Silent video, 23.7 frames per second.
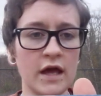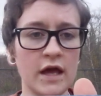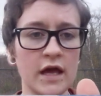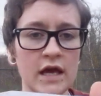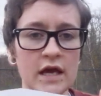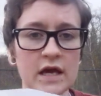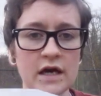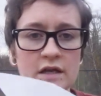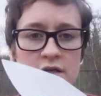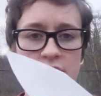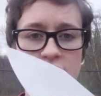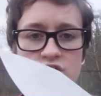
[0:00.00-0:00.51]

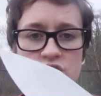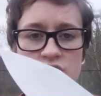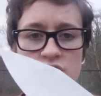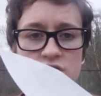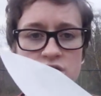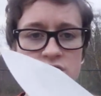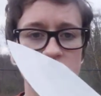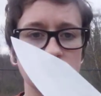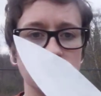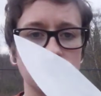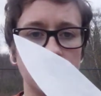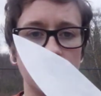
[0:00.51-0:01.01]
and
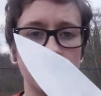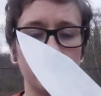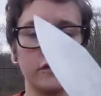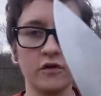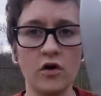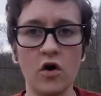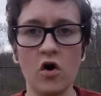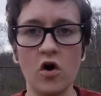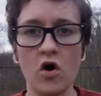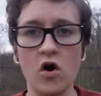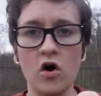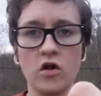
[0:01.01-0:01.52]
just does
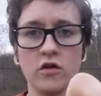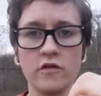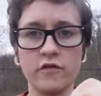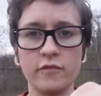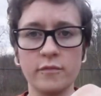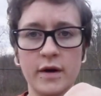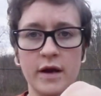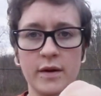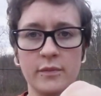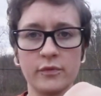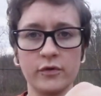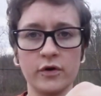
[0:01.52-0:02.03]
all of
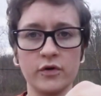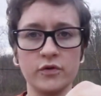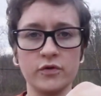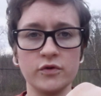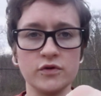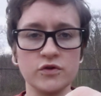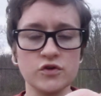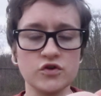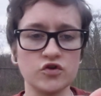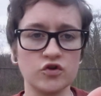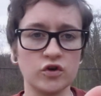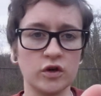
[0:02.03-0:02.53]
my
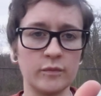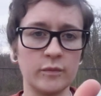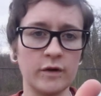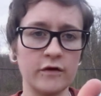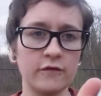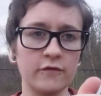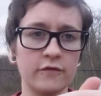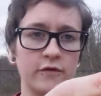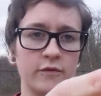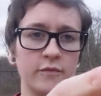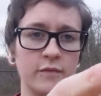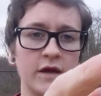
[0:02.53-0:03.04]
produce
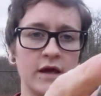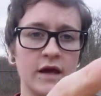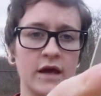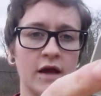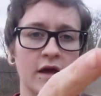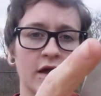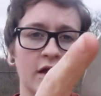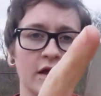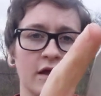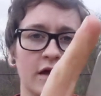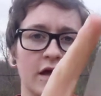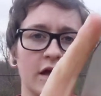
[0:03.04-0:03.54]
trimming for me.
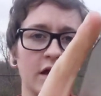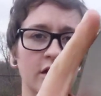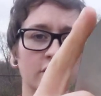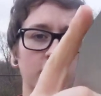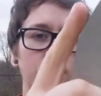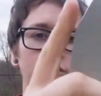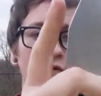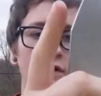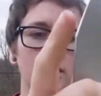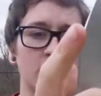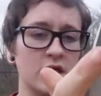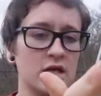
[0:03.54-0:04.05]

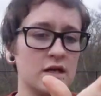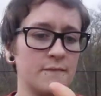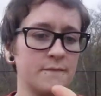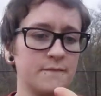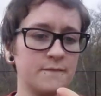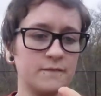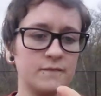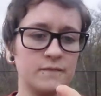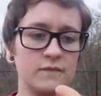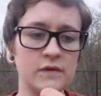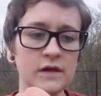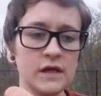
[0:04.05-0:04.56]
It's
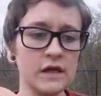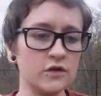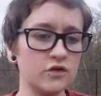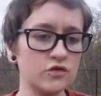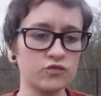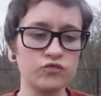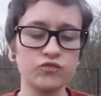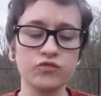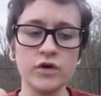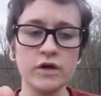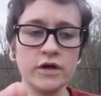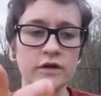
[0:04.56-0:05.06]
it's
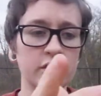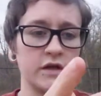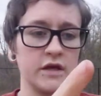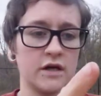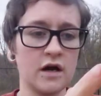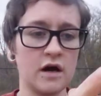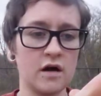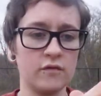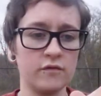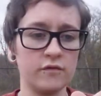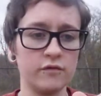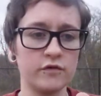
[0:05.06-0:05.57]
really
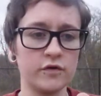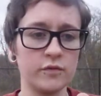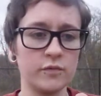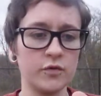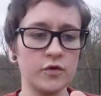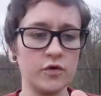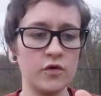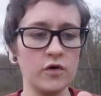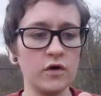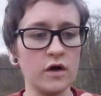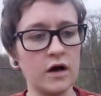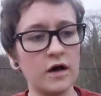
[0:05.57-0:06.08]

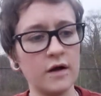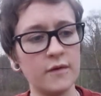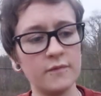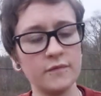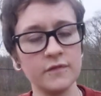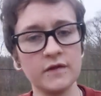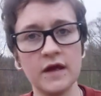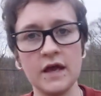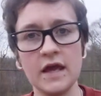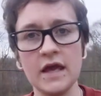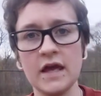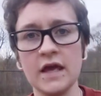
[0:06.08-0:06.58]
comfortable. Um,
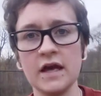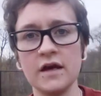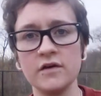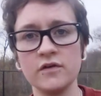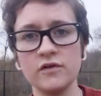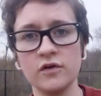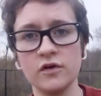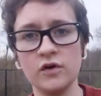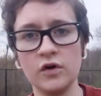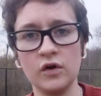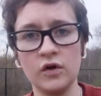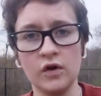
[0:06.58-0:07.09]
the
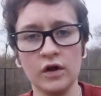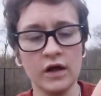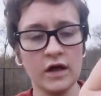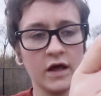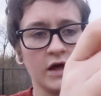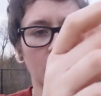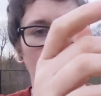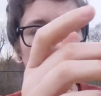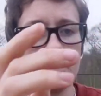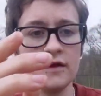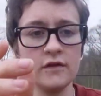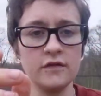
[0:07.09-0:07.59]
handle,
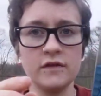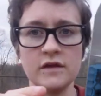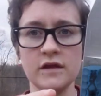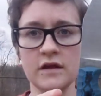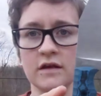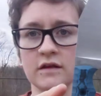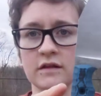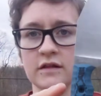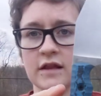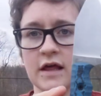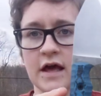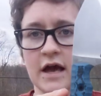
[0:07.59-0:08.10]

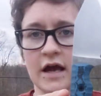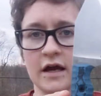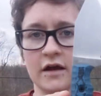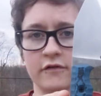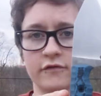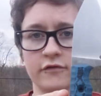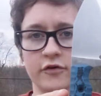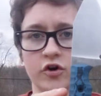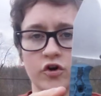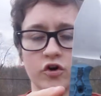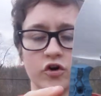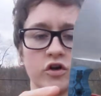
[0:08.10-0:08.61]
the lack
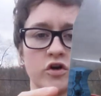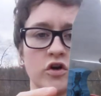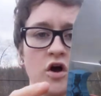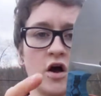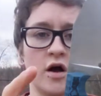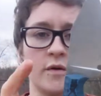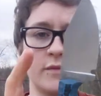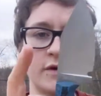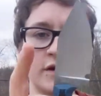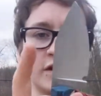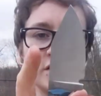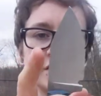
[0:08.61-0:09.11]
of
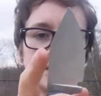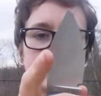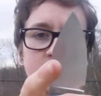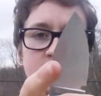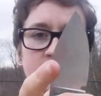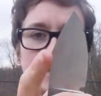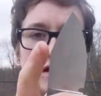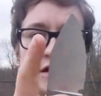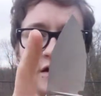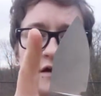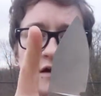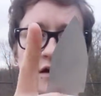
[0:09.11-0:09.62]
ergonomics,
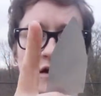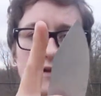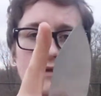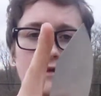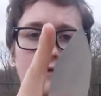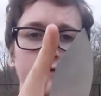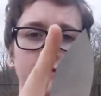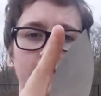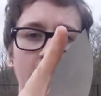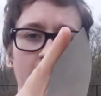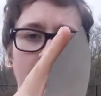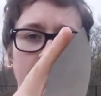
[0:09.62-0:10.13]
the the
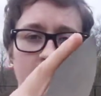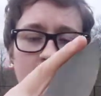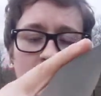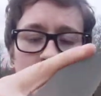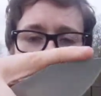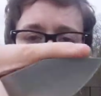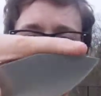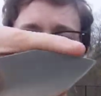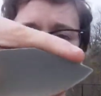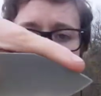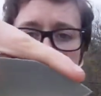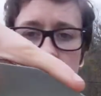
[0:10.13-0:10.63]
fact that I
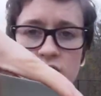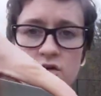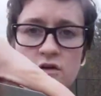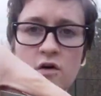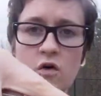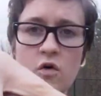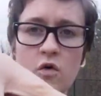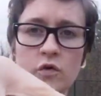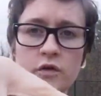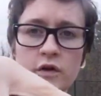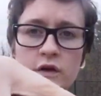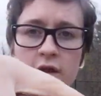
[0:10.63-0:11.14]
can
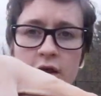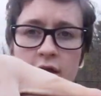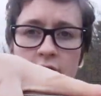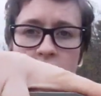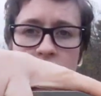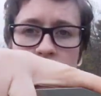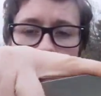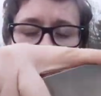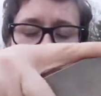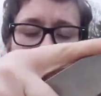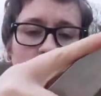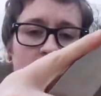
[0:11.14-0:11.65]
hold it like
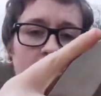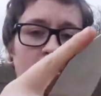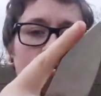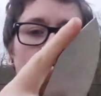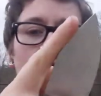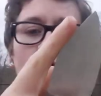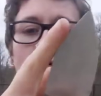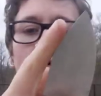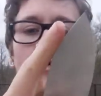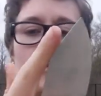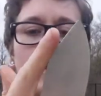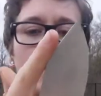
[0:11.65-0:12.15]
that, like
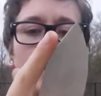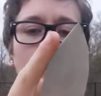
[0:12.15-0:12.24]
oh